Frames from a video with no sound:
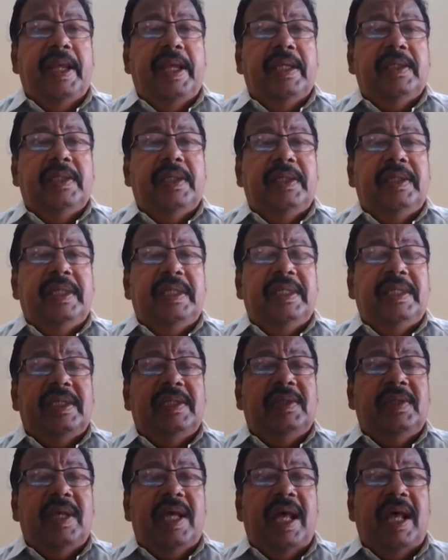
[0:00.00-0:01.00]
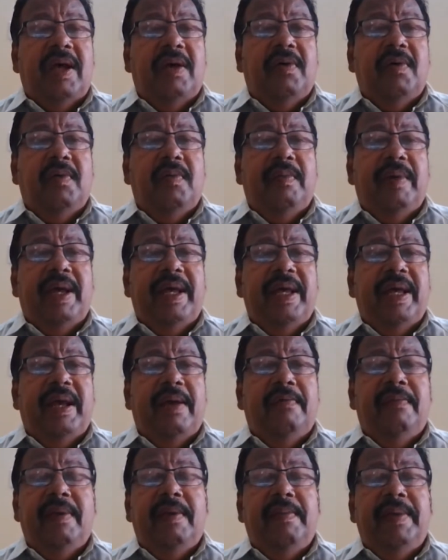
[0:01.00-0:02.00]
So this is how my
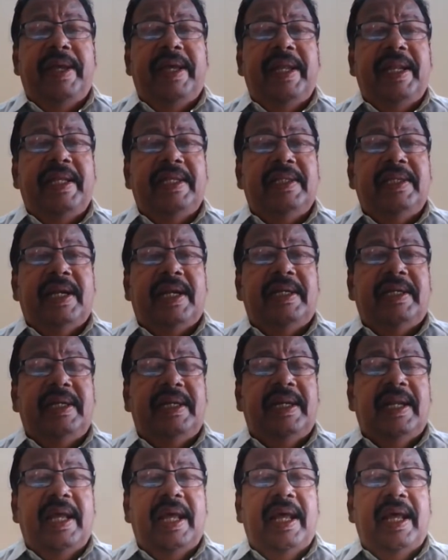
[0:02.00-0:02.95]
humble beginning started,